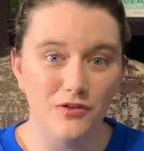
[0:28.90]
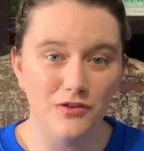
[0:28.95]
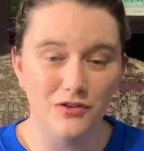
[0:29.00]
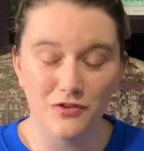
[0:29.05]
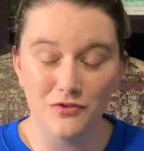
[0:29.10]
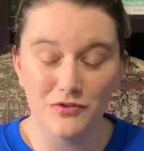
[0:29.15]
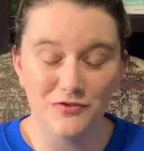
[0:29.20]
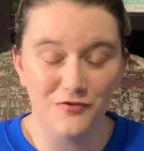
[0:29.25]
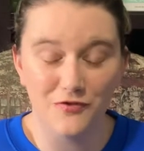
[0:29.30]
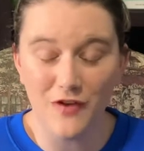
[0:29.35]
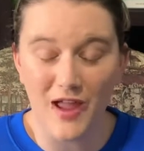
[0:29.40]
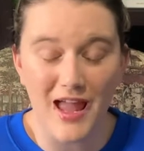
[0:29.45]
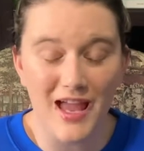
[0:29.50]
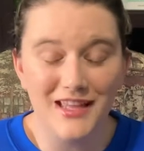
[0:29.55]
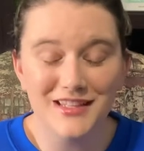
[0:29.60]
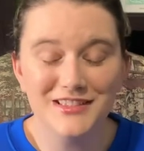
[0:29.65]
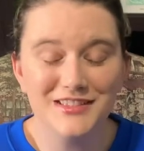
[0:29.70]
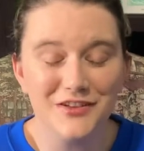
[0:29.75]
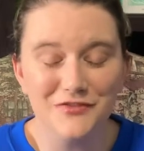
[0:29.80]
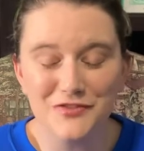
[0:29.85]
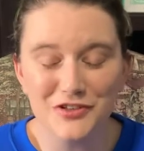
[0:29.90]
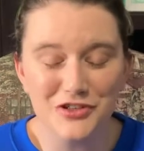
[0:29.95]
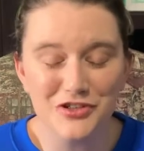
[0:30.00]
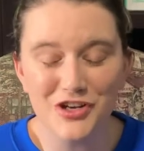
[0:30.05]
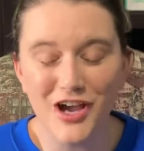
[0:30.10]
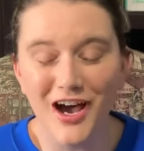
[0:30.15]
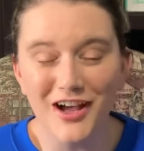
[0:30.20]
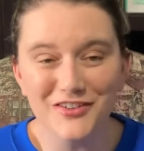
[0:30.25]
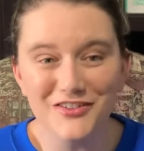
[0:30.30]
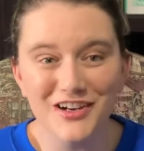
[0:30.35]
fans of the
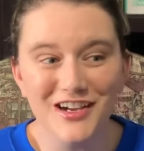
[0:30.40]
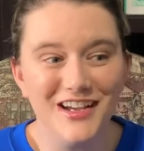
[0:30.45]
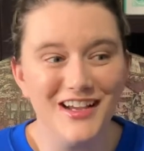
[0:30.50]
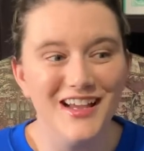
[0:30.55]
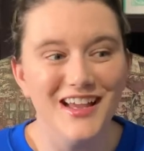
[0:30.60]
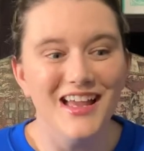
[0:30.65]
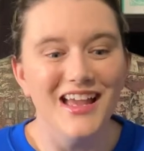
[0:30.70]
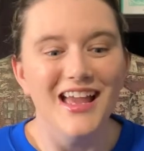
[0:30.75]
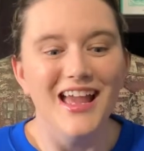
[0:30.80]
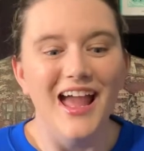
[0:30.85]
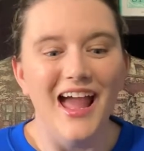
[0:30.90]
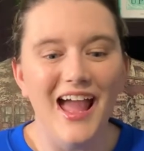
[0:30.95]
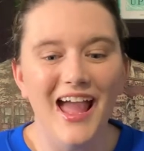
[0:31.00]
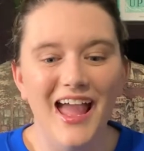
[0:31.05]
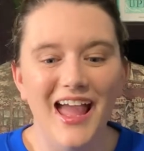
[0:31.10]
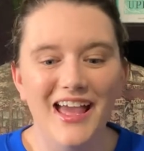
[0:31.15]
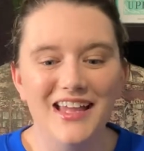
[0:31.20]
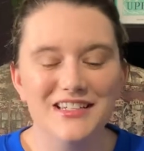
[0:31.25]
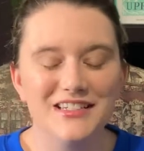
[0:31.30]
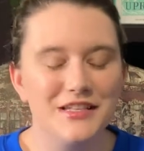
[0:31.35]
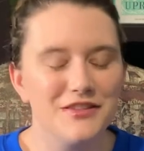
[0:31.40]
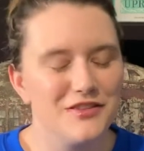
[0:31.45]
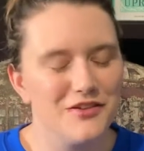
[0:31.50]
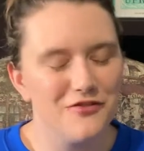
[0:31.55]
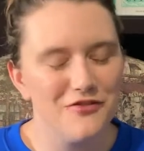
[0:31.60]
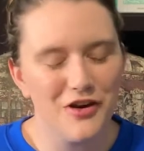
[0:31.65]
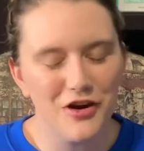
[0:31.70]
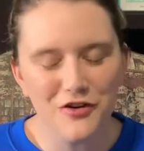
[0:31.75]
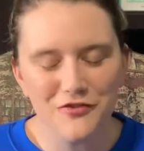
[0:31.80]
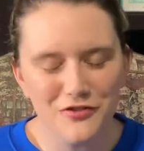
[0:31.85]
genre, and the
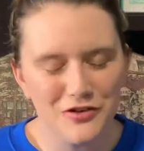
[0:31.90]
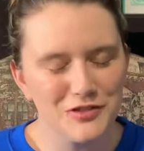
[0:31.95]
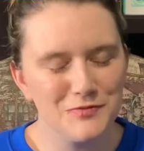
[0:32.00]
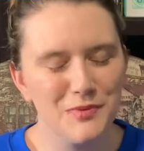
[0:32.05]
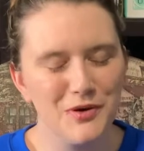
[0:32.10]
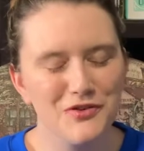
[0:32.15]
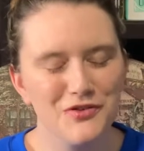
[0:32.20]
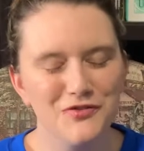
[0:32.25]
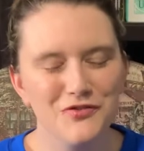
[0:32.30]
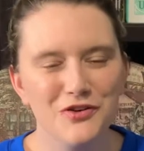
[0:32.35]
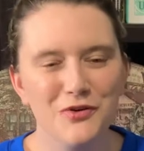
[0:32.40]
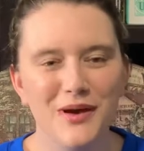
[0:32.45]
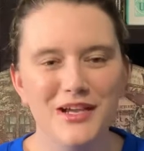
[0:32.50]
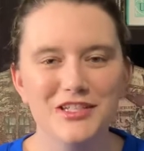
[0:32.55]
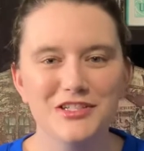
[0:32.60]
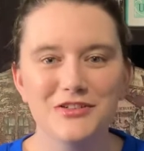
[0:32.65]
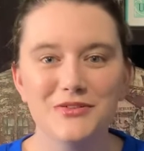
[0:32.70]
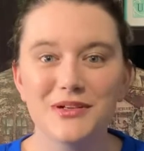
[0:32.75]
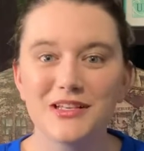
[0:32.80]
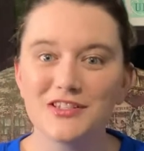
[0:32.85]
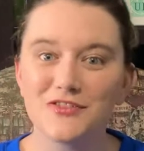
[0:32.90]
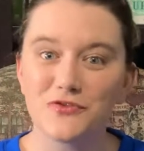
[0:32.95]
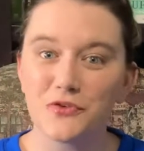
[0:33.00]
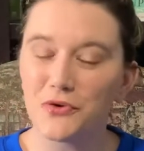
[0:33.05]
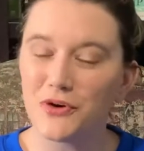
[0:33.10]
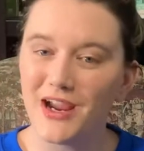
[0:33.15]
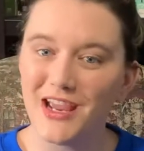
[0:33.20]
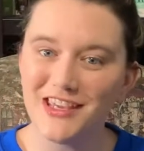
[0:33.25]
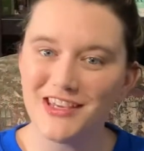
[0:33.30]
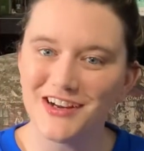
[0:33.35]
very first book review I do is for
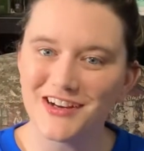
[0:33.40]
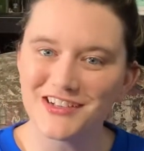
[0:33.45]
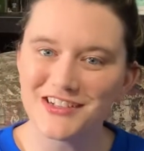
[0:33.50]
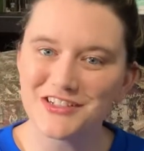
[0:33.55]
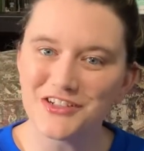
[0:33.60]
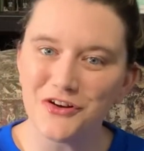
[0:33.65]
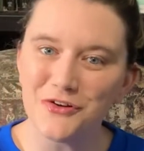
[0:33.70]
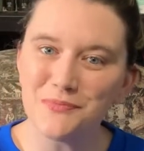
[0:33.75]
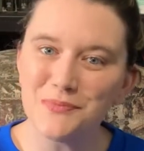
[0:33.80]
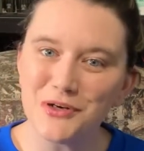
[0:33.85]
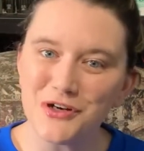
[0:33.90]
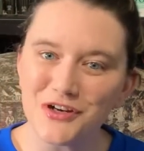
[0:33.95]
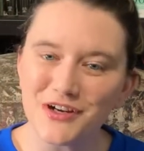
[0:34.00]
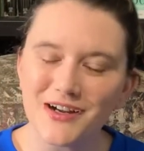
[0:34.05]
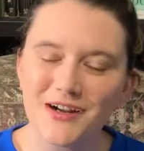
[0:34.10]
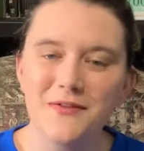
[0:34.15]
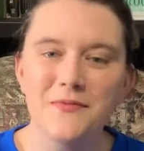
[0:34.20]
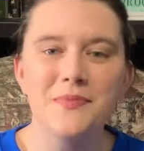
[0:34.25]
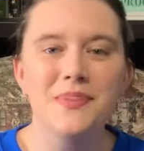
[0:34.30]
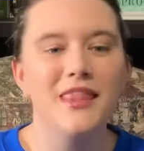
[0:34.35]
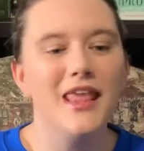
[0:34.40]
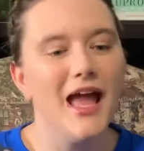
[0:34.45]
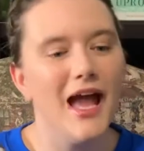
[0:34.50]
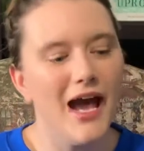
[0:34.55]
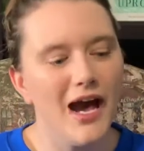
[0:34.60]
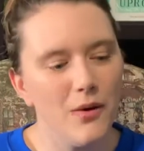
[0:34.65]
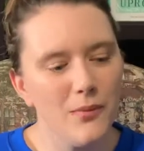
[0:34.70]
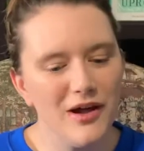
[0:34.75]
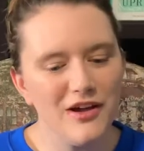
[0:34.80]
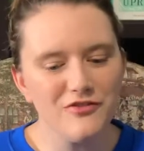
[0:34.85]
a young adult book.
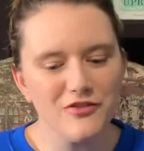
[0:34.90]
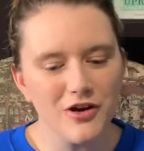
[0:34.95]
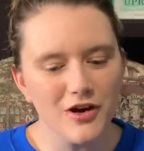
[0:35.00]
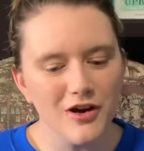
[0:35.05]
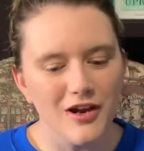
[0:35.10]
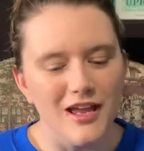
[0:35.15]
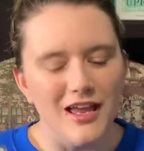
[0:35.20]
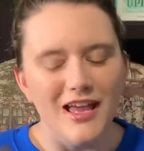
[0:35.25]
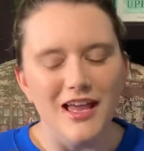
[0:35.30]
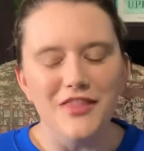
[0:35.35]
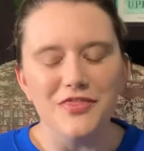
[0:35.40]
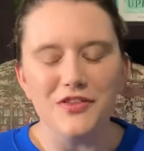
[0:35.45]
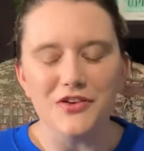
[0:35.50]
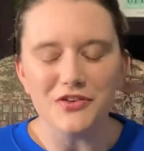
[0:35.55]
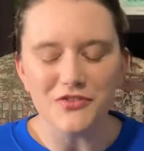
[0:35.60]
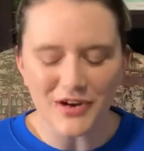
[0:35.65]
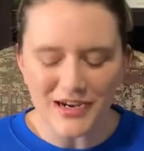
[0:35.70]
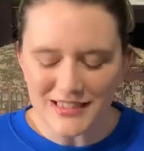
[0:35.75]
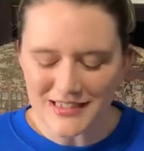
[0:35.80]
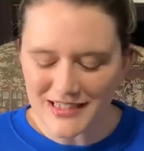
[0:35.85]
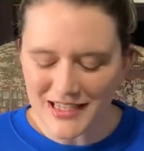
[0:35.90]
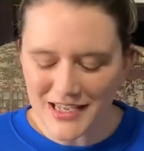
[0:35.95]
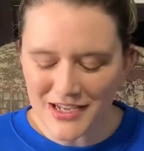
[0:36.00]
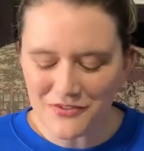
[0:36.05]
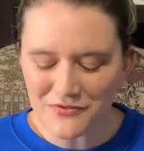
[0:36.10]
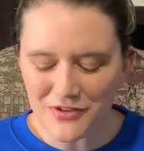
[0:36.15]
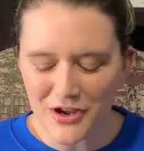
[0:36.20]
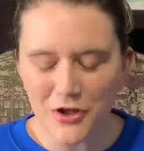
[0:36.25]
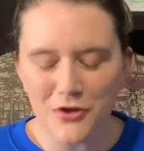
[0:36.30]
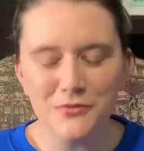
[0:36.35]
However, the Graceling
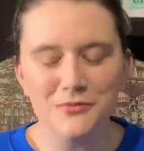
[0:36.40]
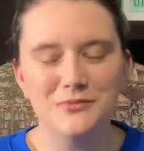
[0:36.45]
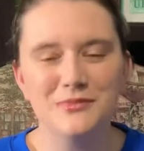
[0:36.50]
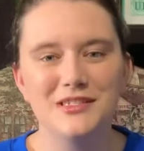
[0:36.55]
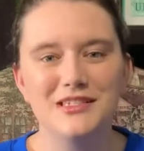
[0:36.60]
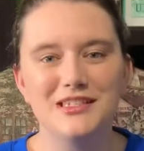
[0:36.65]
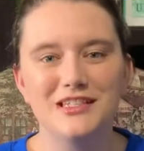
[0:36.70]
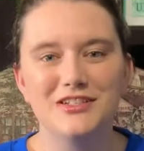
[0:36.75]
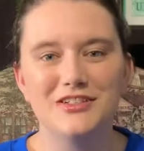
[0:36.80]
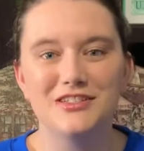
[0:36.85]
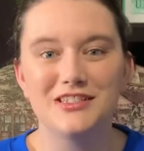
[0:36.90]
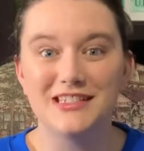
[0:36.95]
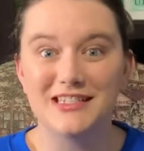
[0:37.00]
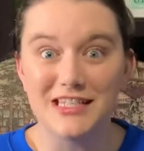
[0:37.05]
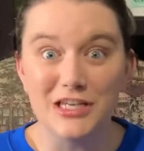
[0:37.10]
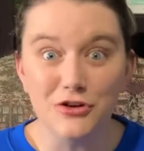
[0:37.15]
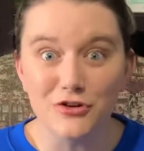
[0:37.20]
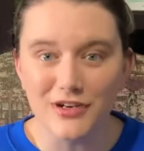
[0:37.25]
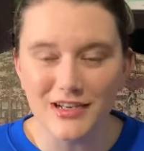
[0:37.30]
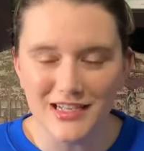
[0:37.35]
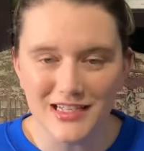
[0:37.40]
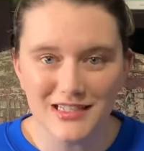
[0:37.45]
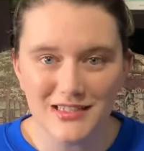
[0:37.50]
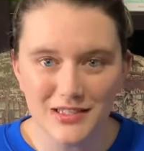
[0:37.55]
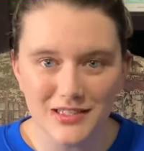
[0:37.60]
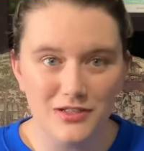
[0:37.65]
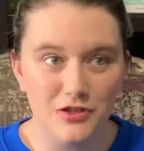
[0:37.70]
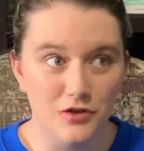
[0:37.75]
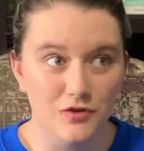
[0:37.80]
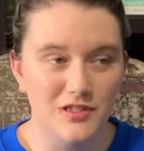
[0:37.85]
Realms series,
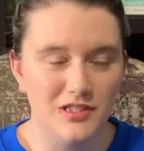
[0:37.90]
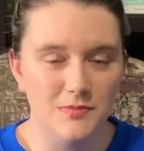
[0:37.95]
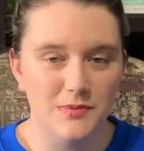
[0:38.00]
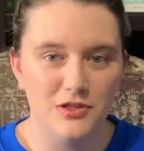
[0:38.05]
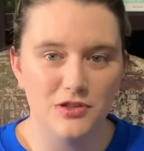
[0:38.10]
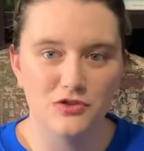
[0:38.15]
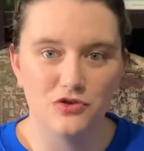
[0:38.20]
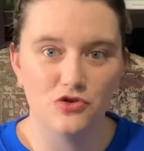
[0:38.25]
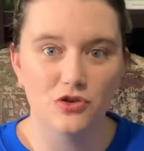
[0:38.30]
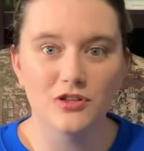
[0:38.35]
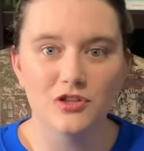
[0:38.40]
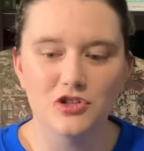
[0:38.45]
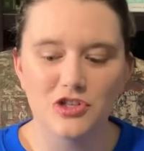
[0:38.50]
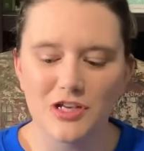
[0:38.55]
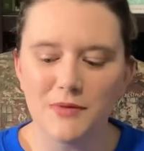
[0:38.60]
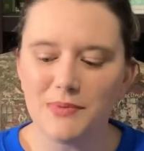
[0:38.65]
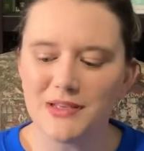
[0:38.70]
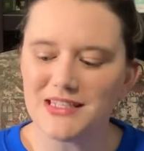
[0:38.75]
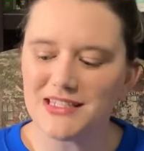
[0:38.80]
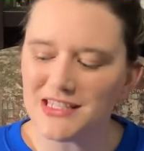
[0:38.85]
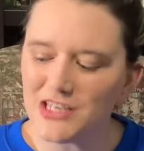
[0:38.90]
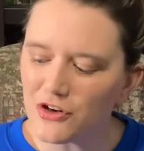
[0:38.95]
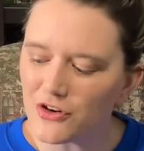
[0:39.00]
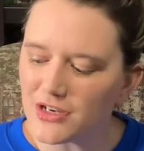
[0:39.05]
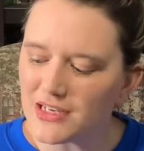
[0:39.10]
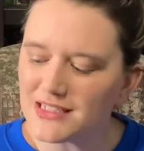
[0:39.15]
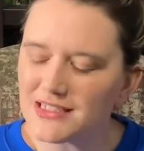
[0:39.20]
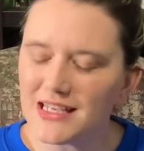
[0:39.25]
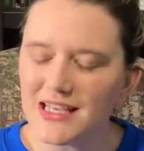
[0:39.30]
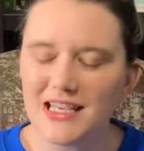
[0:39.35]
it used to be the trilogy, but
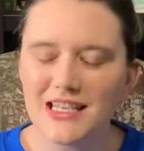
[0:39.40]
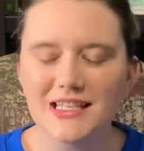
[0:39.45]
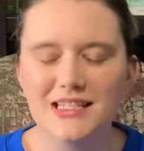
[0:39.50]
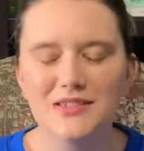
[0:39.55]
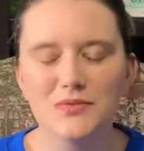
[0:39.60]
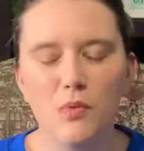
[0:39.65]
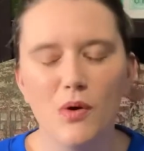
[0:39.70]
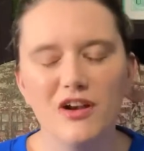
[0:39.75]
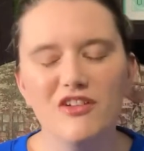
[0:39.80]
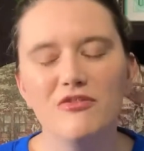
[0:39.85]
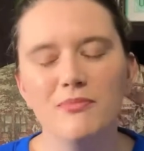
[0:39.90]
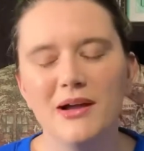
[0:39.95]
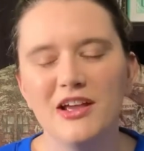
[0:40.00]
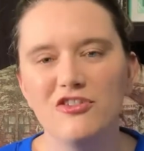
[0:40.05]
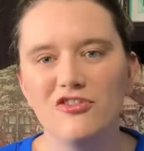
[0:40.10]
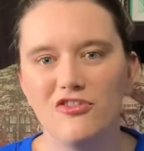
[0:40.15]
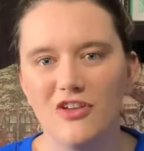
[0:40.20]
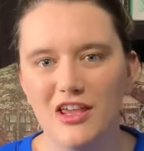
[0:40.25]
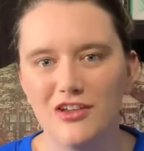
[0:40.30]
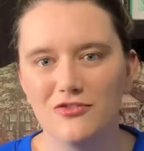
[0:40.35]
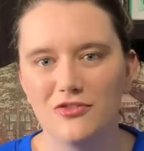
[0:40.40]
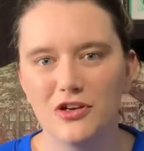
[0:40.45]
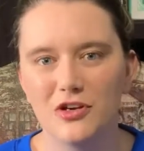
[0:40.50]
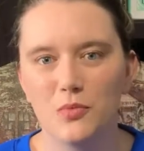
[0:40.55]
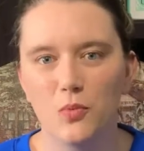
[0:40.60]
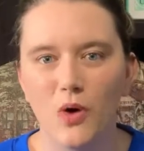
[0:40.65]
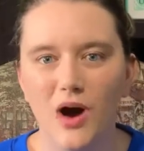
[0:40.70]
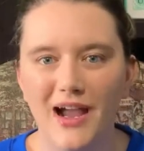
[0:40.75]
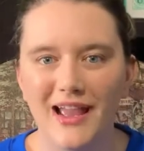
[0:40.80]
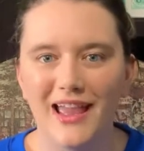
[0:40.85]
series, is one of my favorite
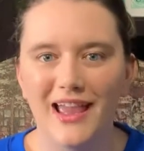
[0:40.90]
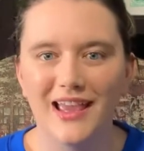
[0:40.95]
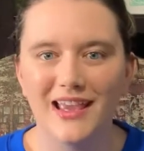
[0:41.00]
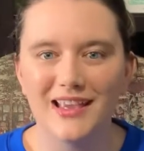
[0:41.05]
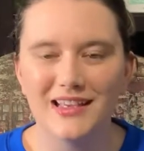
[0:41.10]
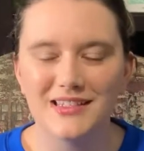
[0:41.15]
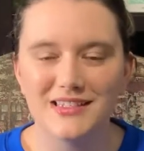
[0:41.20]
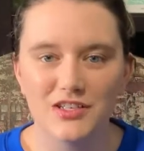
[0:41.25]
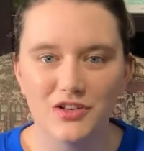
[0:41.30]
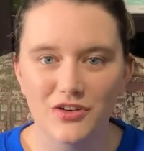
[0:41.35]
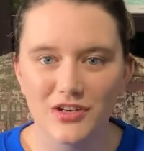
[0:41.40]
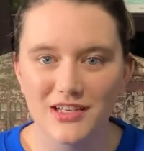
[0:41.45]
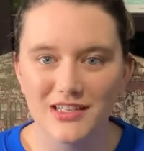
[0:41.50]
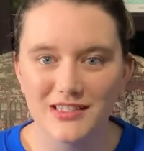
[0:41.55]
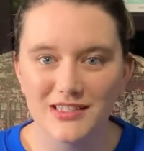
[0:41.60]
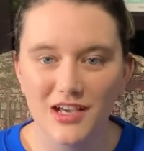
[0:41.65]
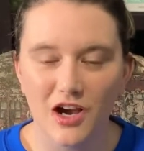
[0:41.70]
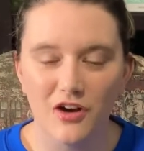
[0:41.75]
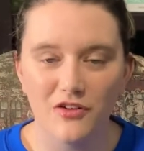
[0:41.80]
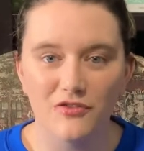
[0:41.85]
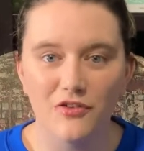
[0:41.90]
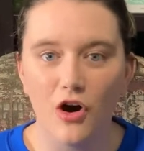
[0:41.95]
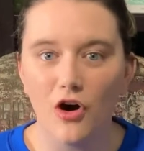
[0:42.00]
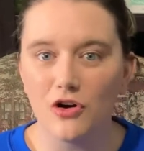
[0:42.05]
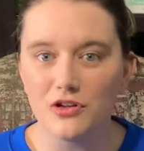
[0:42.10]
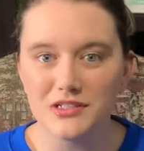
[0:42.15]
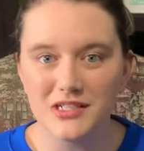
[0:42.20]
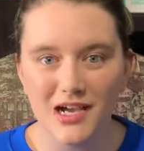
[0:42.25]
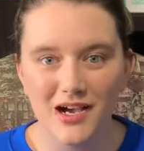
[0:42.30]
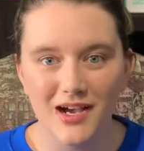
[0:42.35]
YA series of all
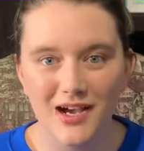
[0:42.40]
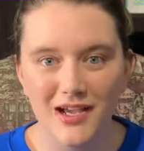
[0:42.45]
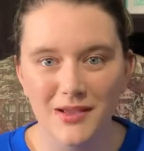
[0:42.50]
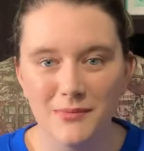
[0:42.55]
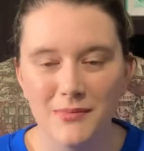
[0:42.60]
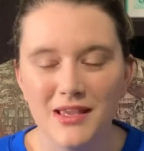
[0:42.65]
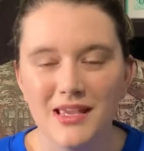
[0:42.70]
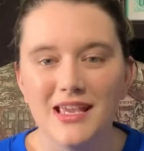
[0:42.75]
time.